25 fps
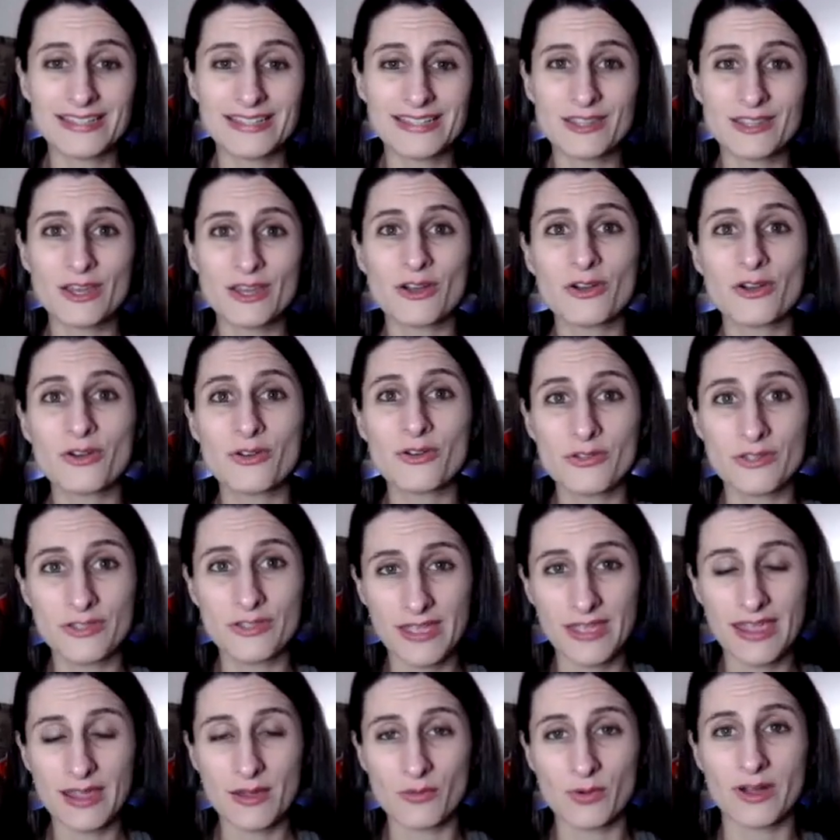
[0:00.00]
as
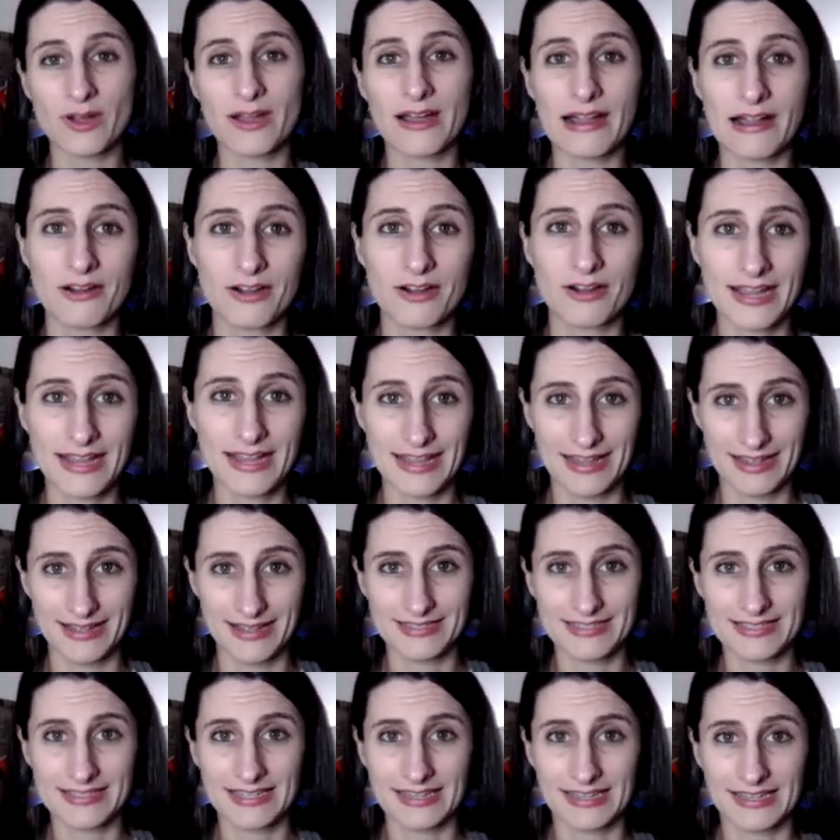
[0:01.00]
though they were our
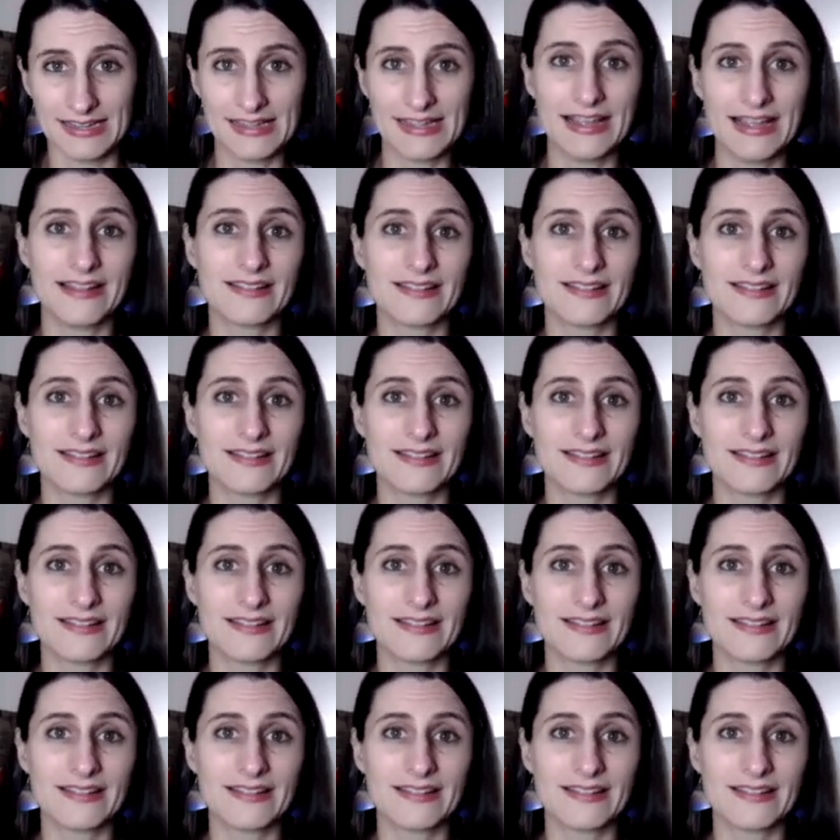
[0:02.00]
hands.